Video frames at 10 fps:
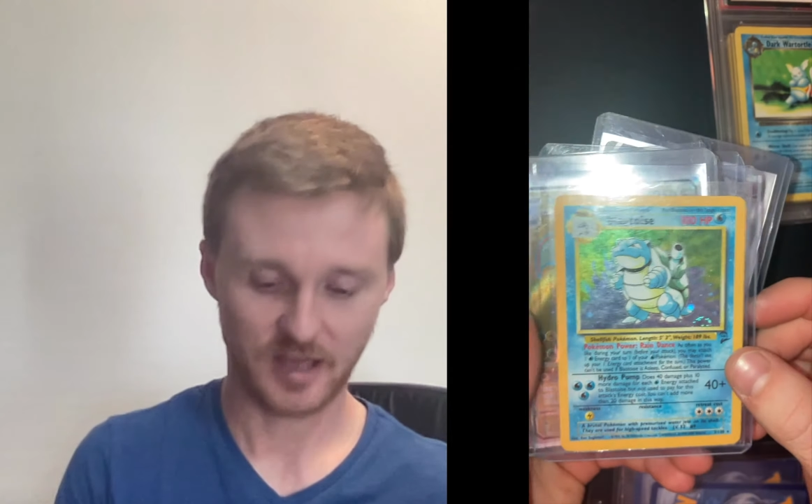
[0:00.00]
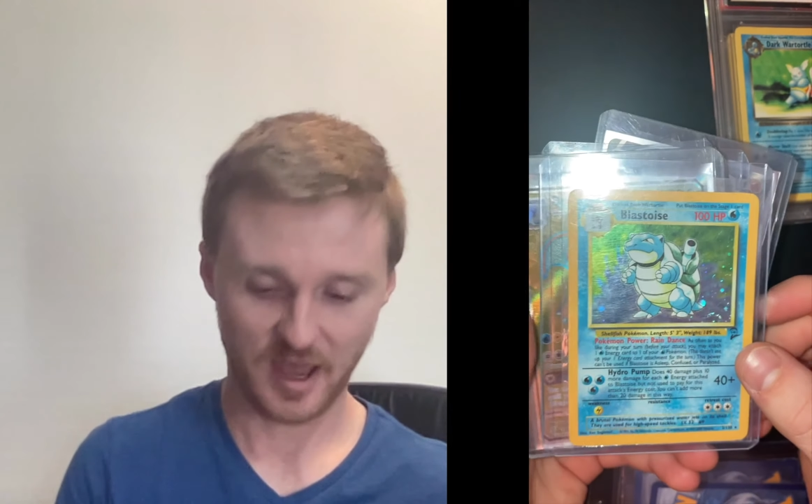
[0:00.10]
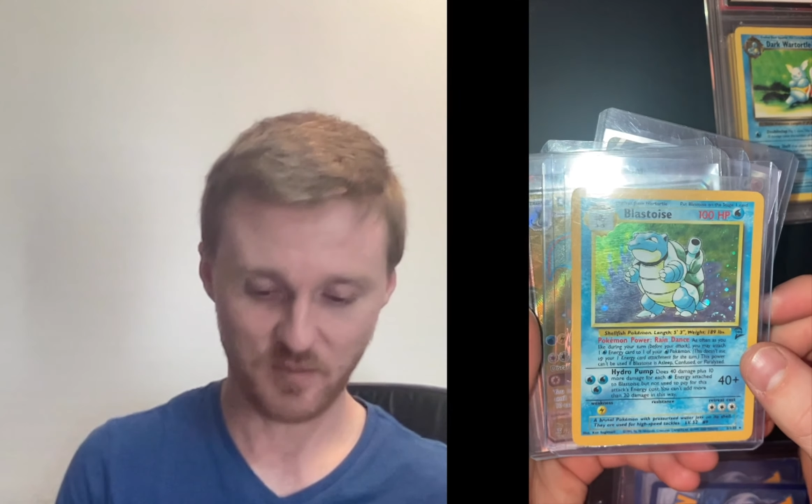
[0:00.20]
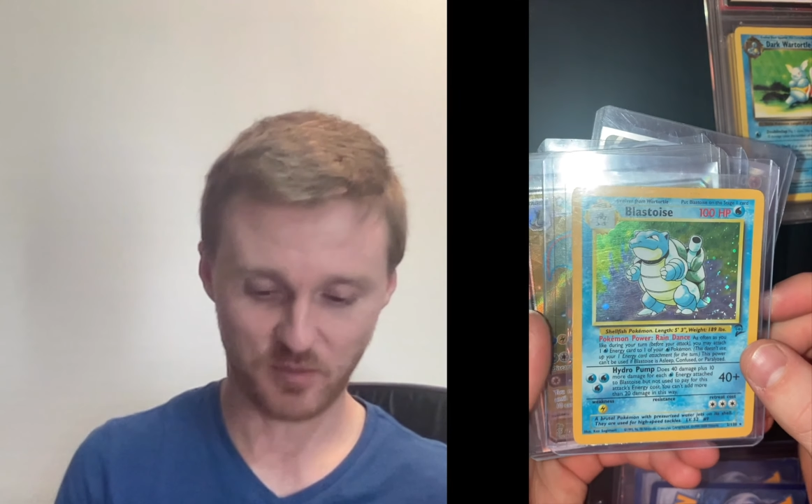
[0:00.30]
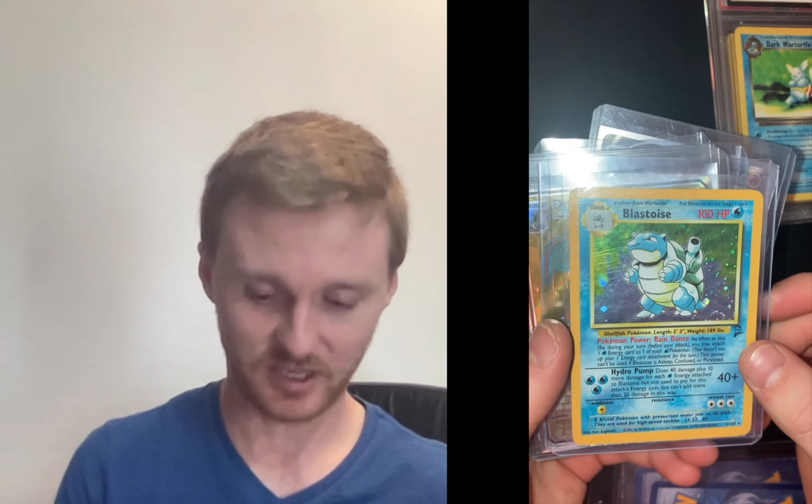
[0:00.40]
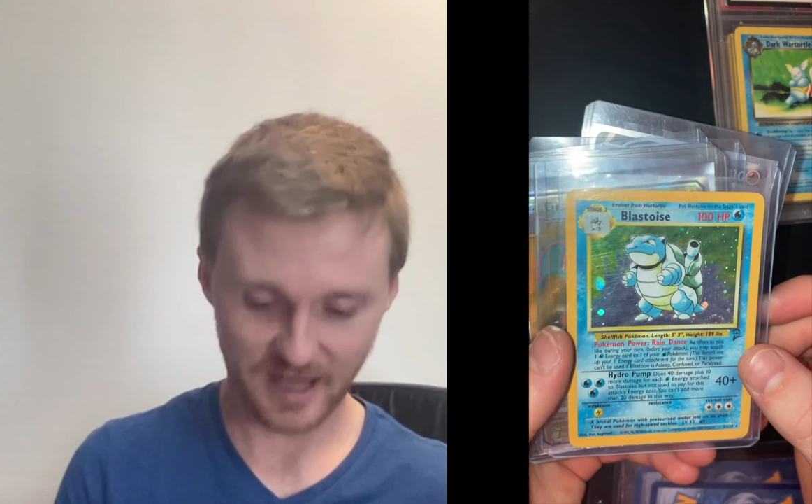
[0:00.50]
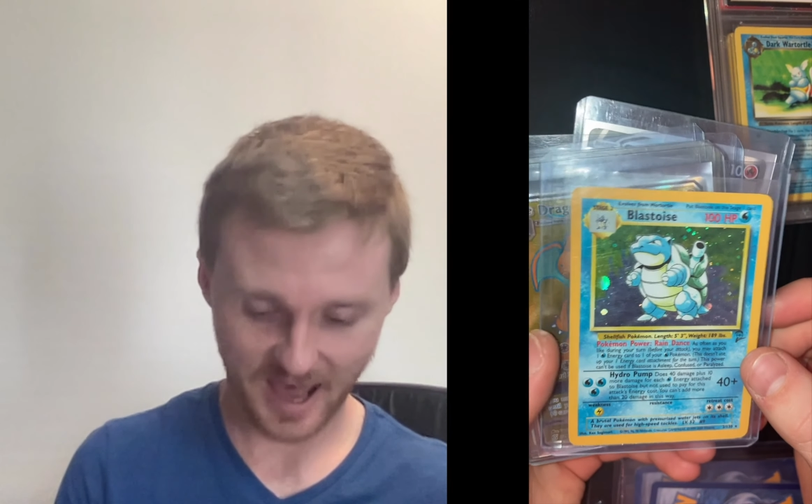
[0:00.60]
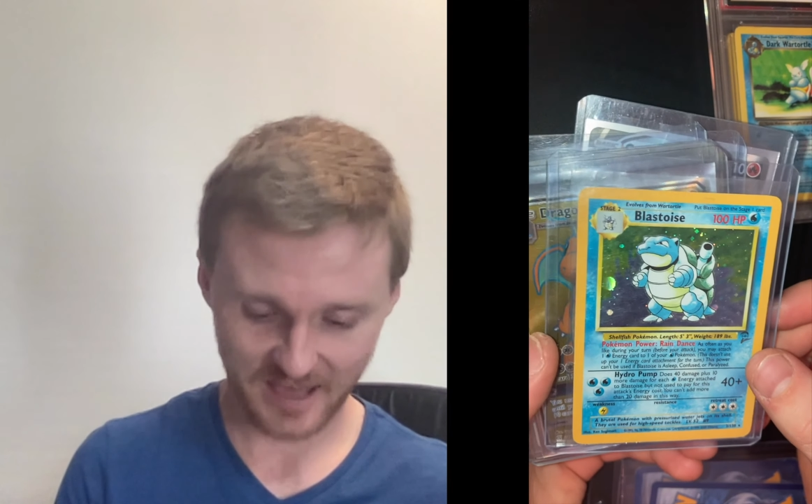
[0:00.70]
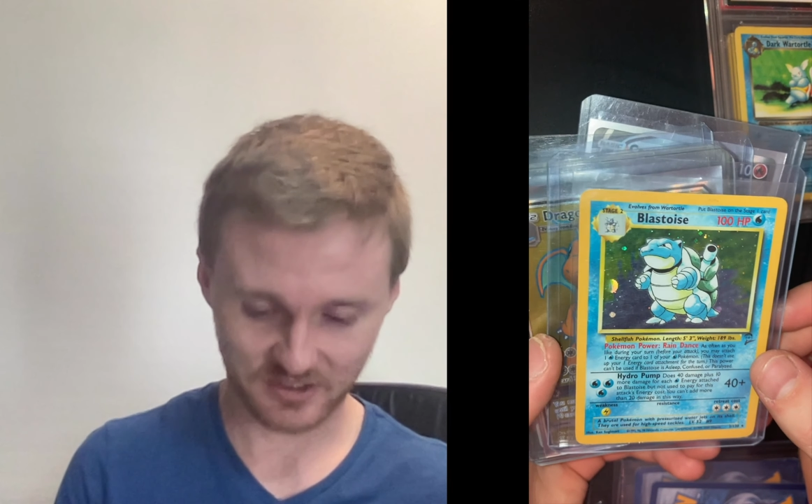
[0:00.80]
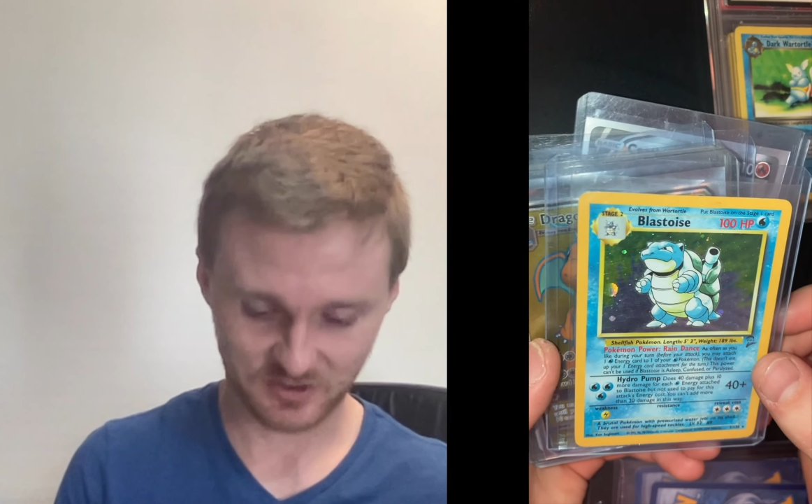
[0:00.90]
A
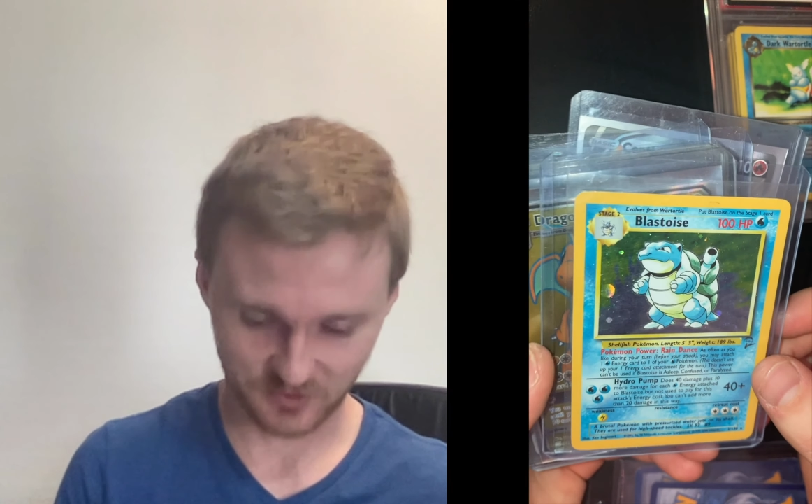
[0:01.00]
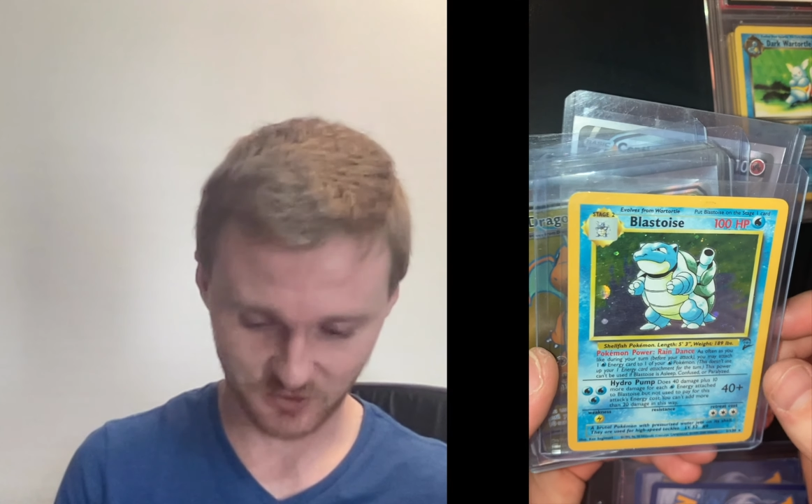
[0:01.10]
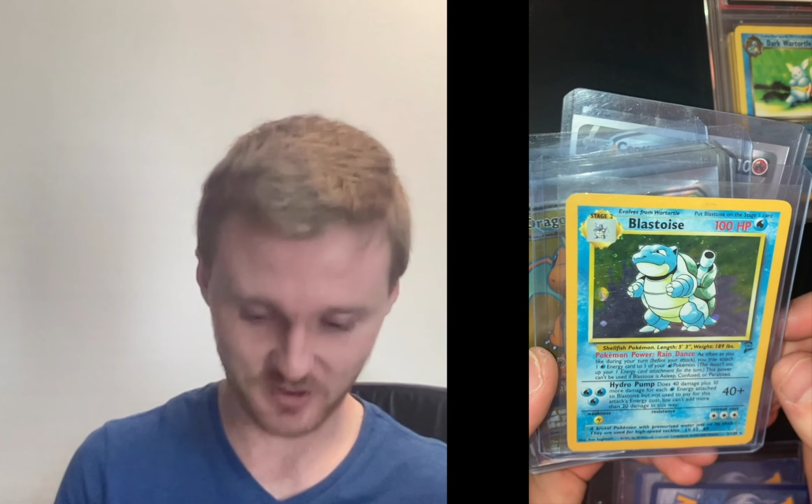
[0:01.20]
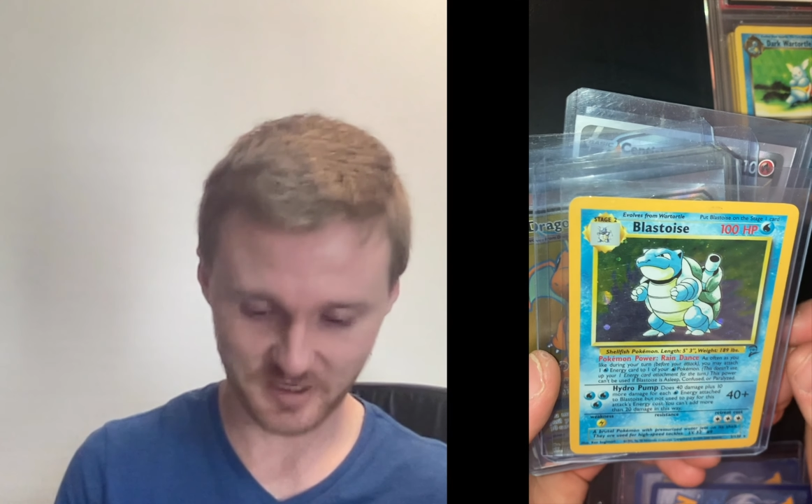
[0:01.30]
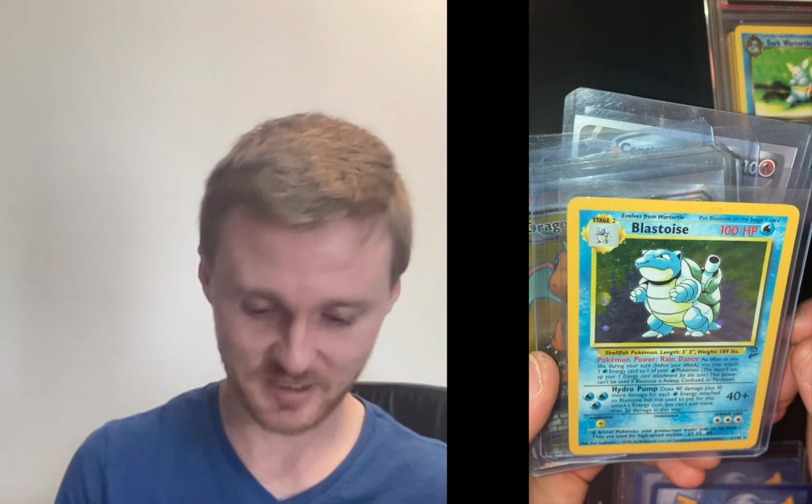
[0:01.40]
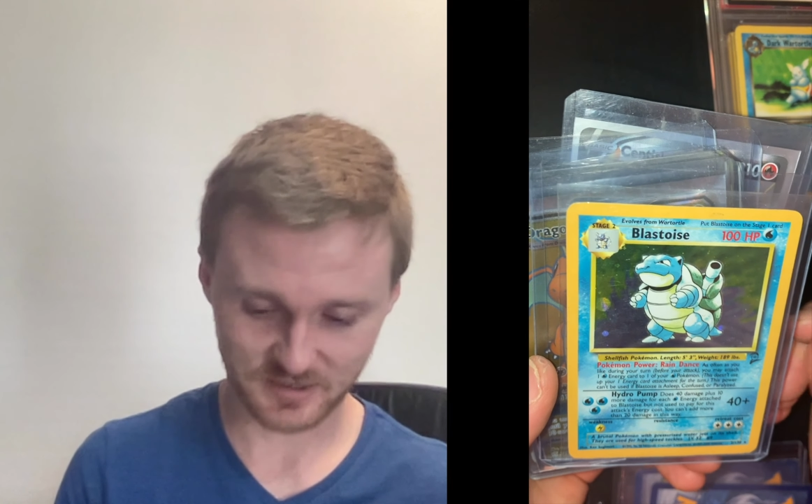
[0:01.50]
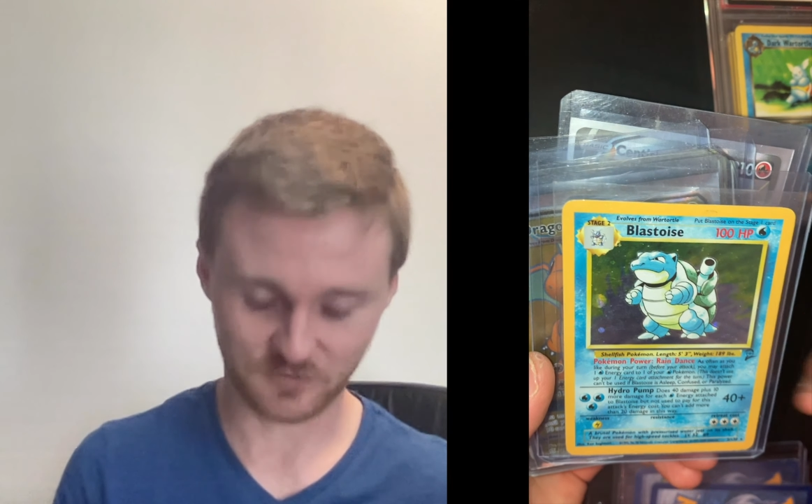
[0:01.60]
Blastoise